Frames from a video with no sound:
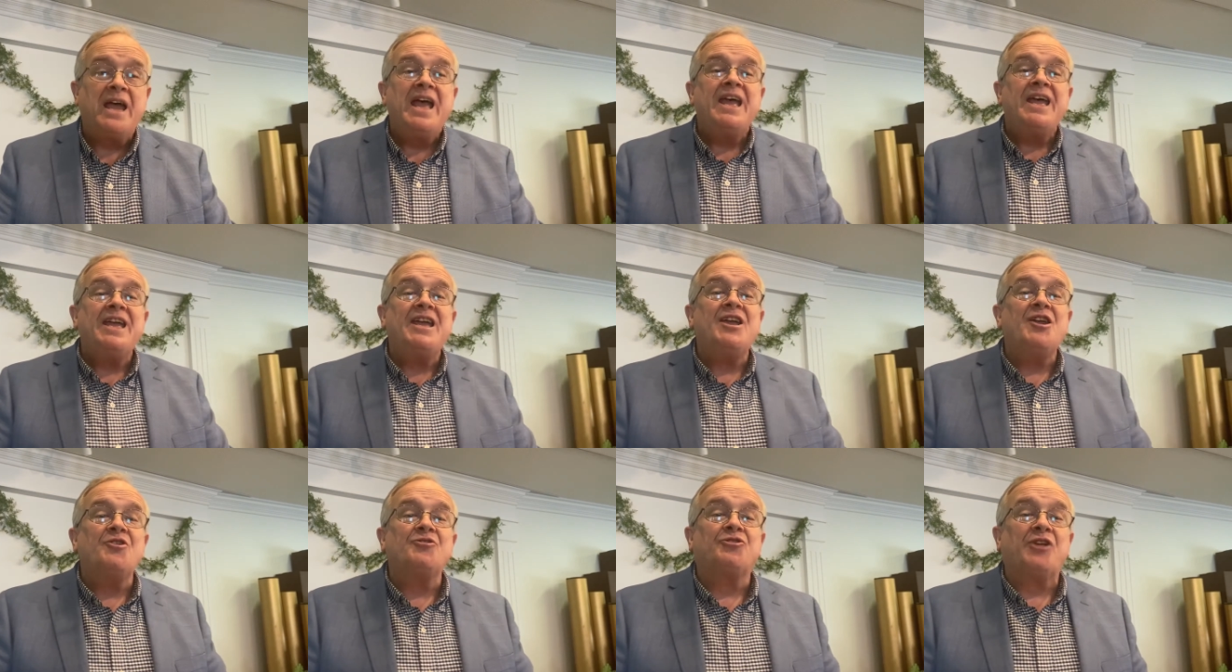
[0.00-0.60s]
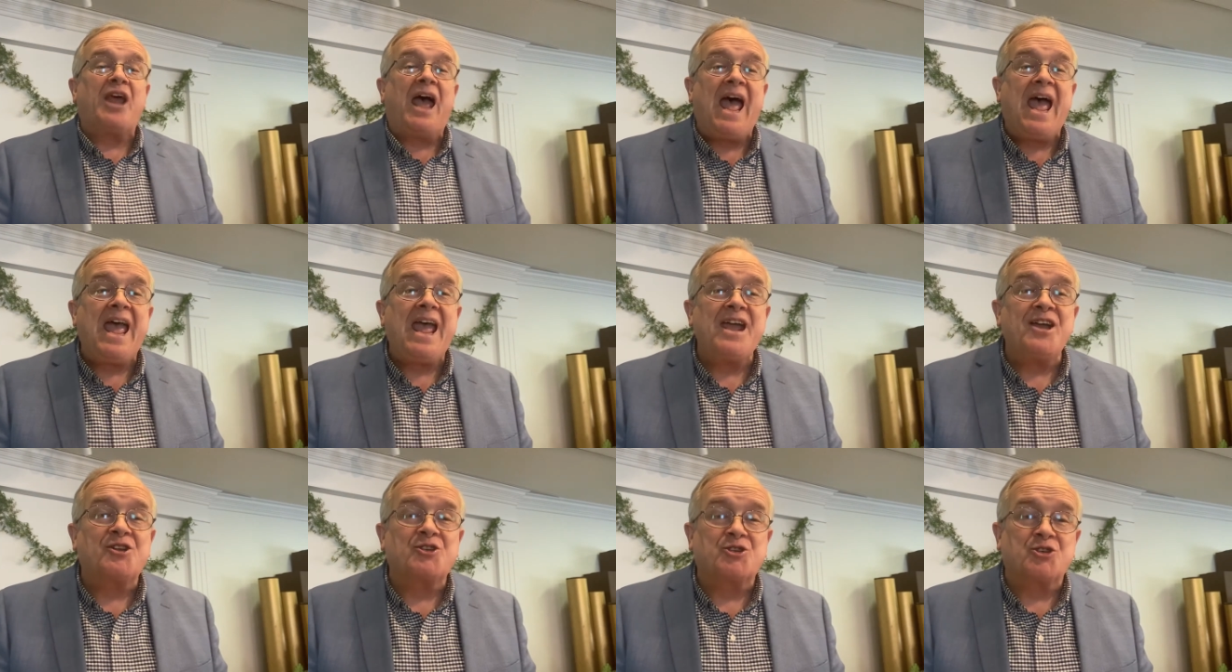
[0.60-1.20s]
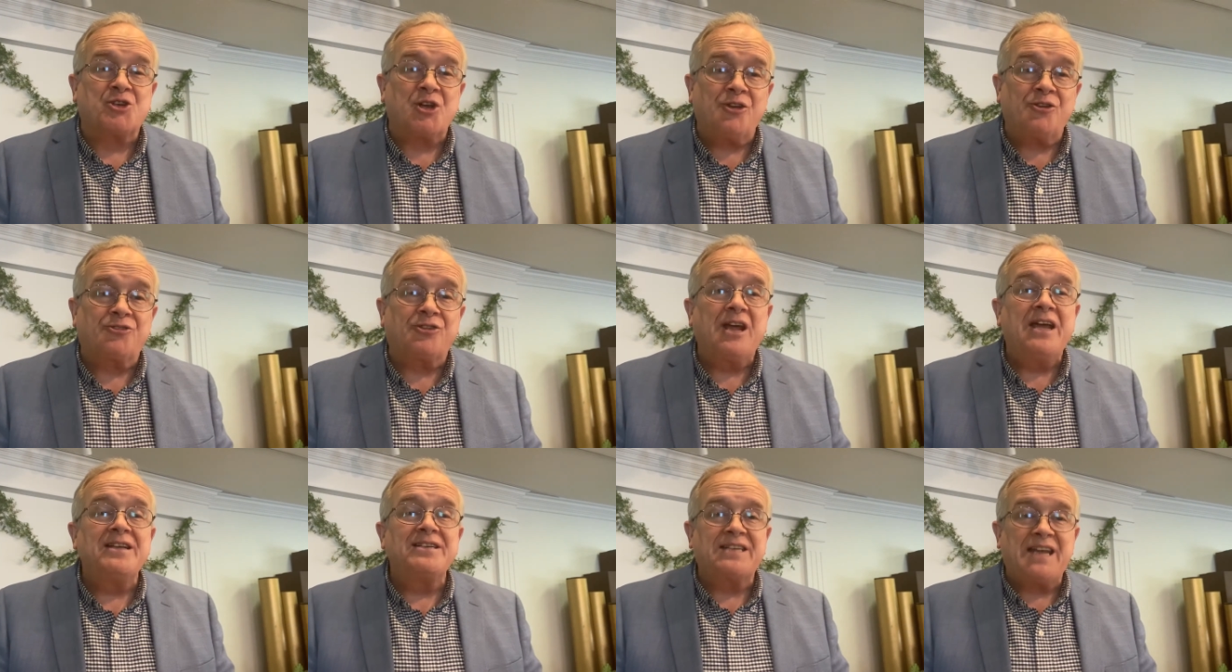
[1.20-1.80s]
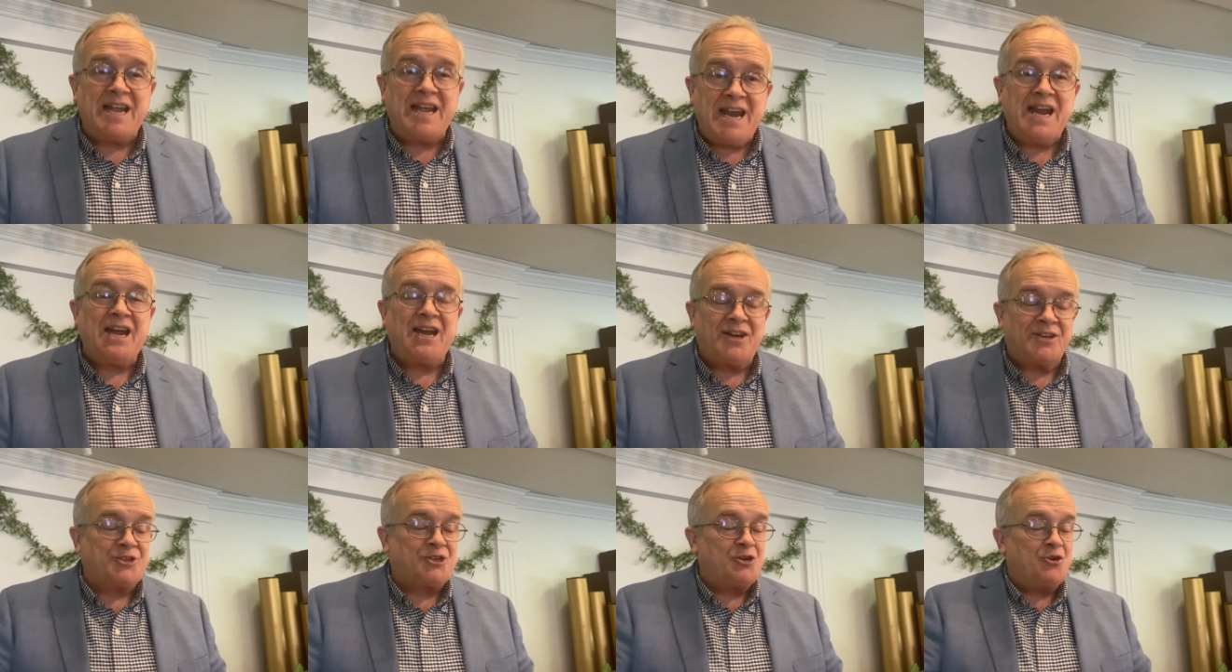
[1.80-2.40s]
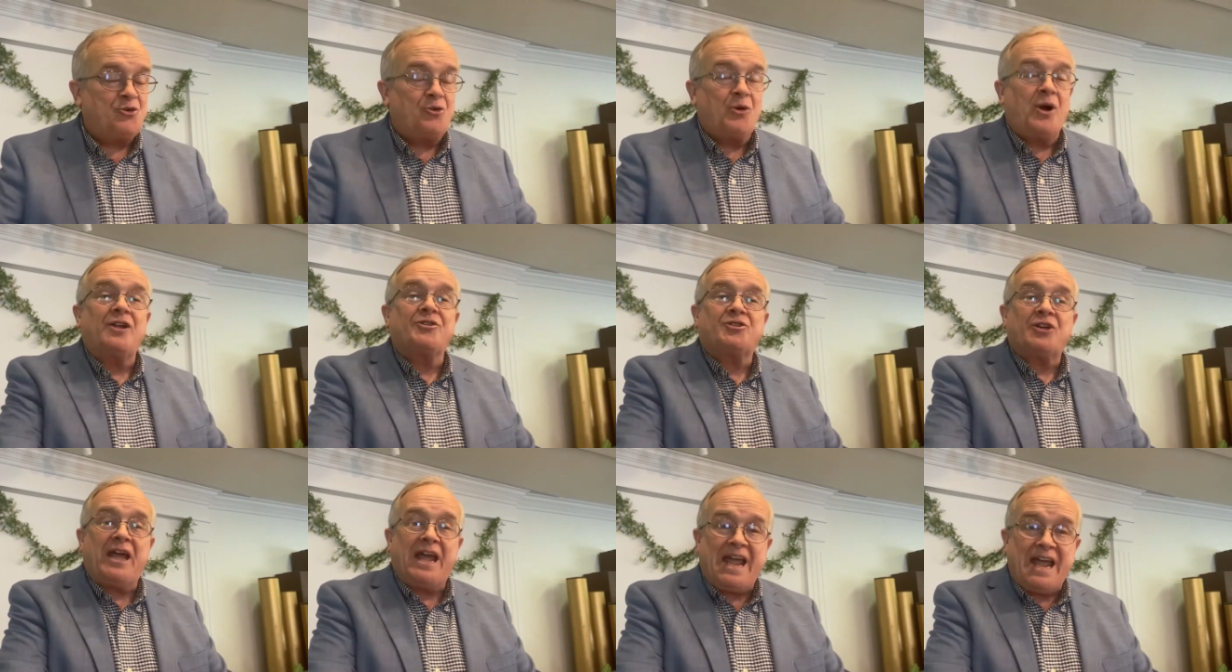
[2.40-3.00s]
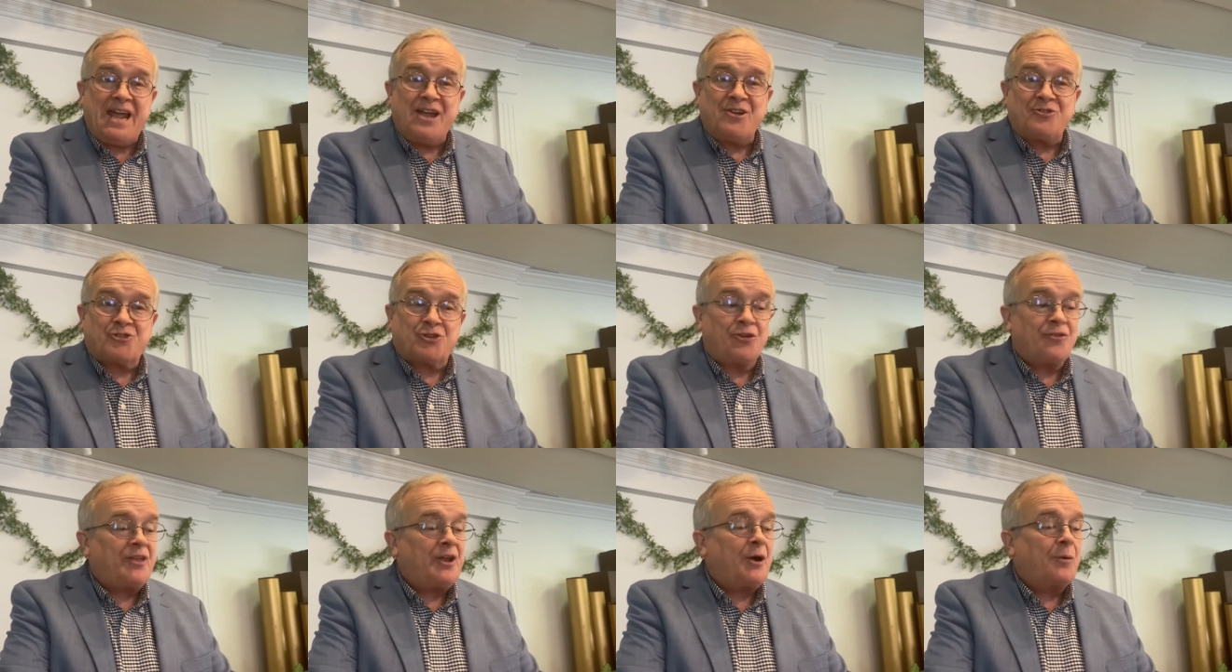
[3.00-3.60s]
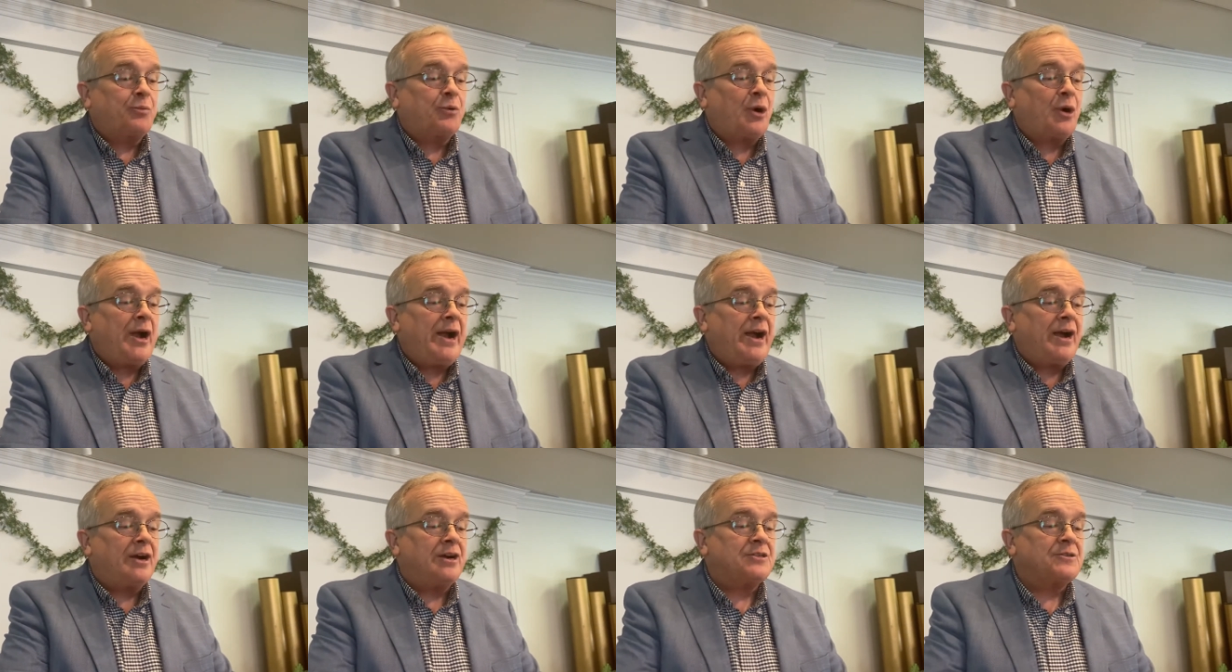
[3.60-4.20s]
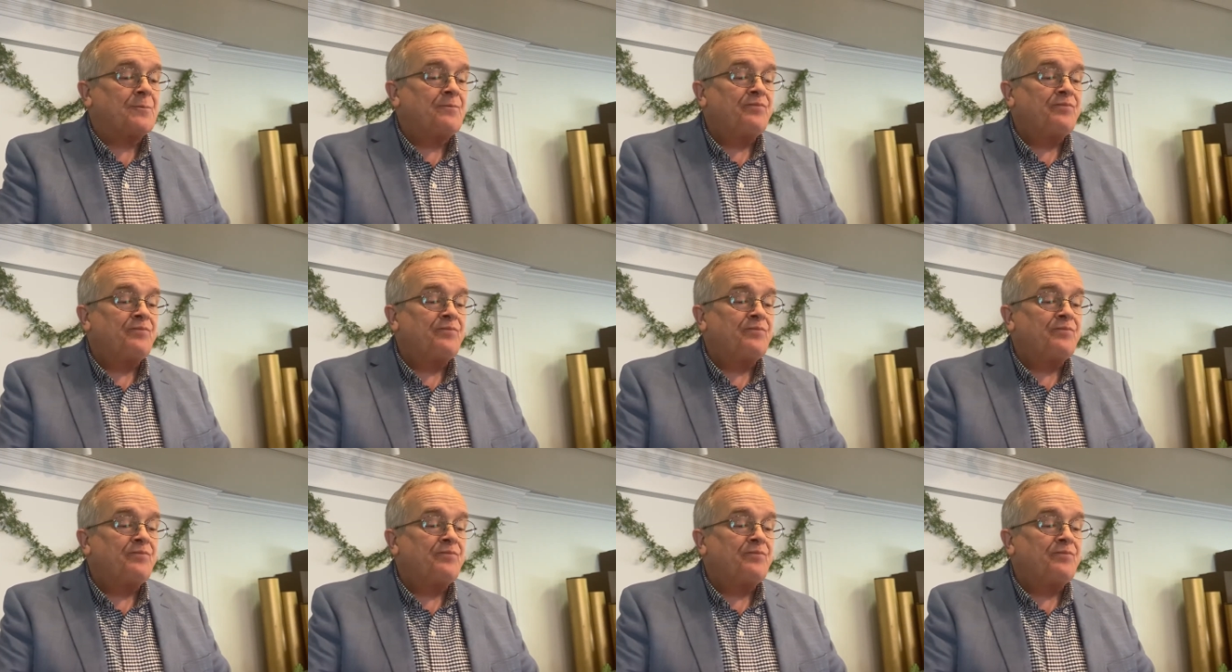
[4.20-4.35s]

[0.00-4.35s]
He is anxious to to uh, to answer their prayers.